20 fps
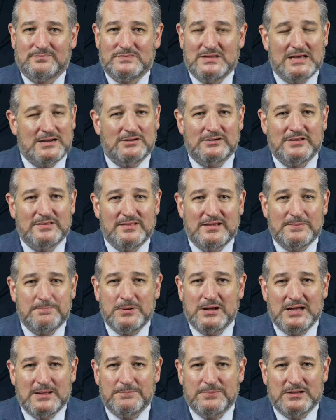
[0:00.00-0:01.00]
Not only do they
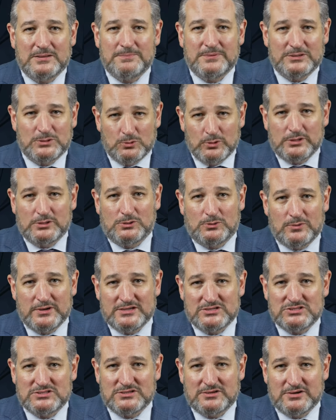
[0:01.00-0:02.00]
pop up in critical
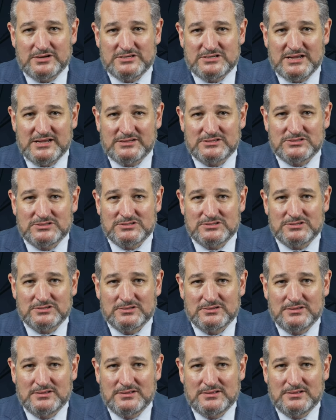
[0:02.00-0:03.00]
race theory texts,
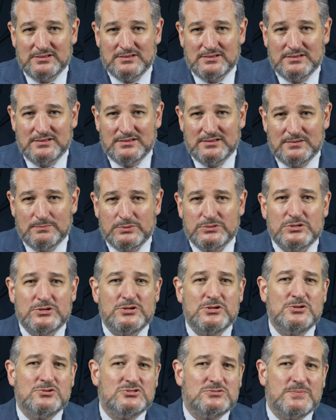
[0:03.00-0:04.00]
but they're
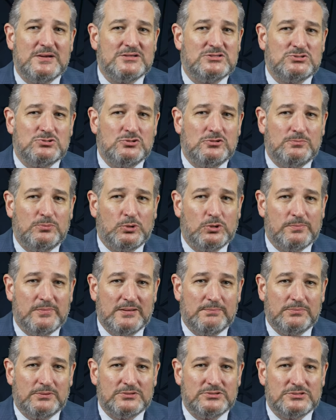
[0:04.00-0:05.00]
used by school board
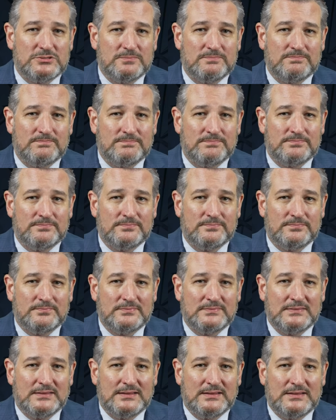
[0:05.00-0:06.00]
members
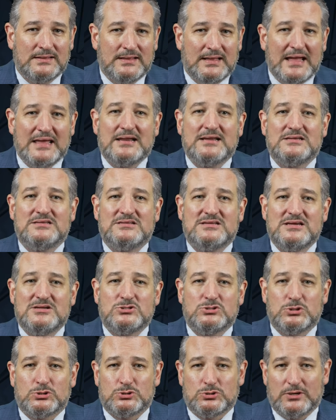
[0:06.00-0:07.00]
and in
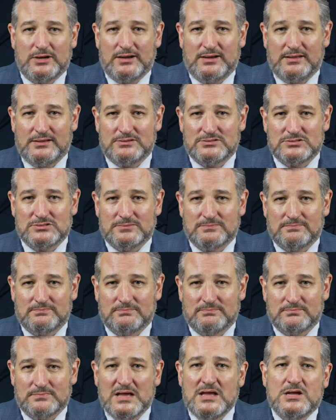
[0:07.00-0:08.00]
teacher trainings.
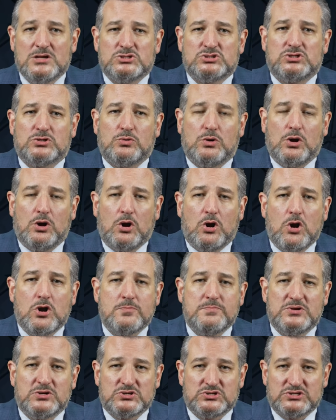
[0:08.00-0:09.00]
So
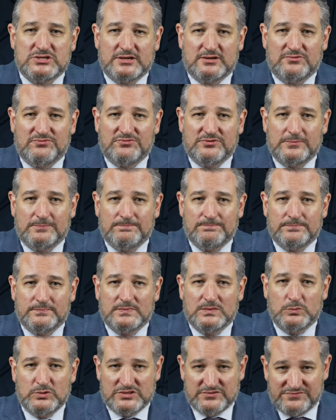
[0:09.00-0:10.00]
arm yourself
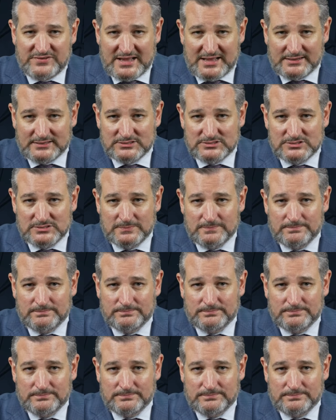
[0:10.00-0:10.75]
with the facts.